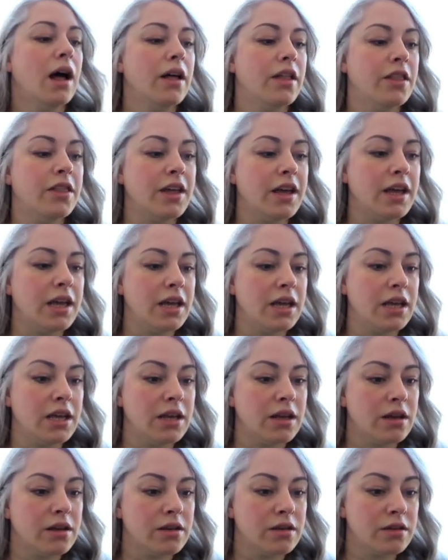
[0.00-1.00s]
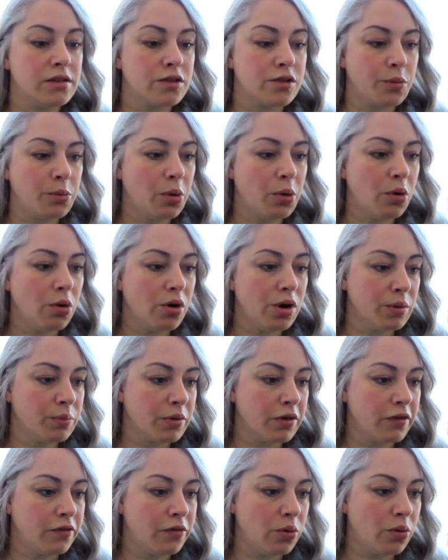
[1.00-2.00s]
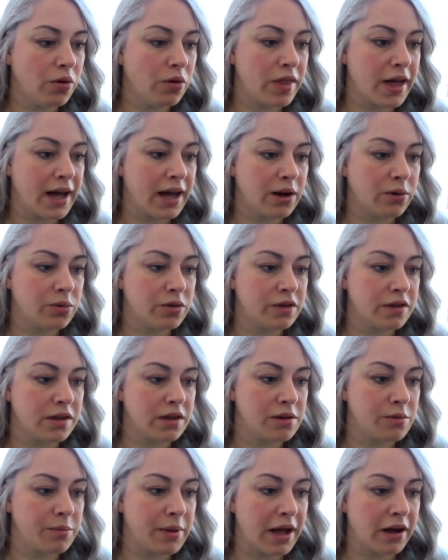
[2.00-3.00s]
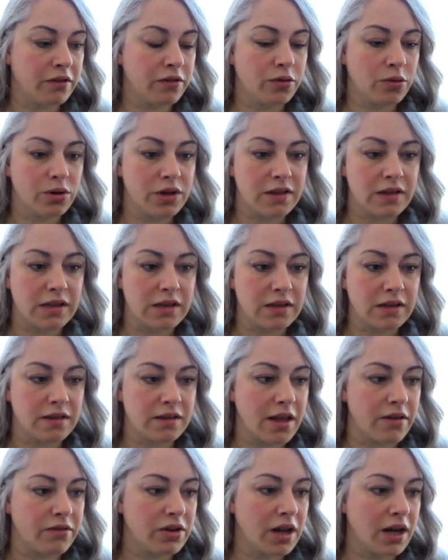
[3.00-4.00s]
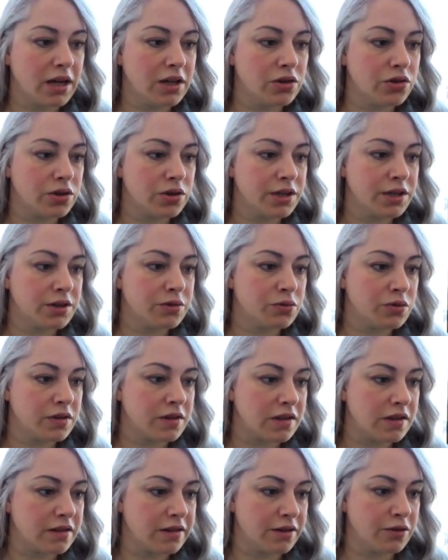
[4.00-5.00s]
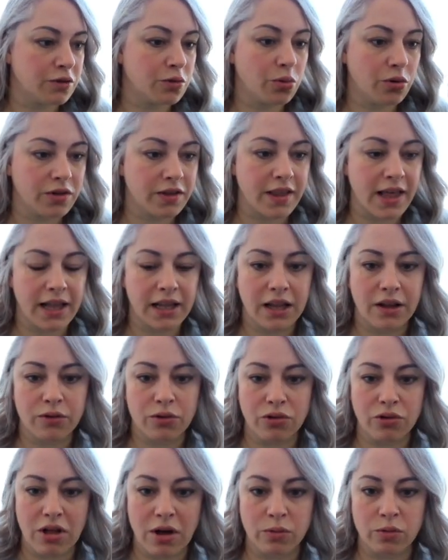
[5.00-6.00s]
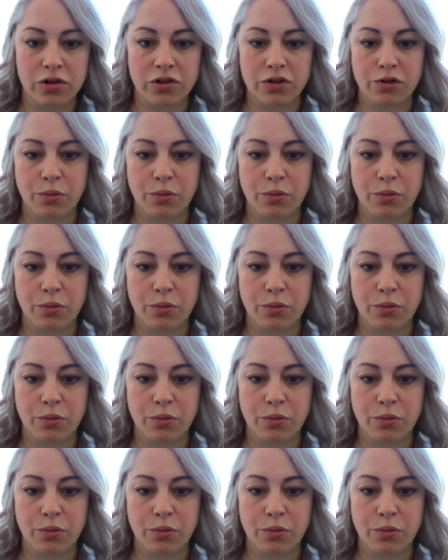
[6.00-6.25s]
The support before that was at about 46,700 and resistance was that level that we just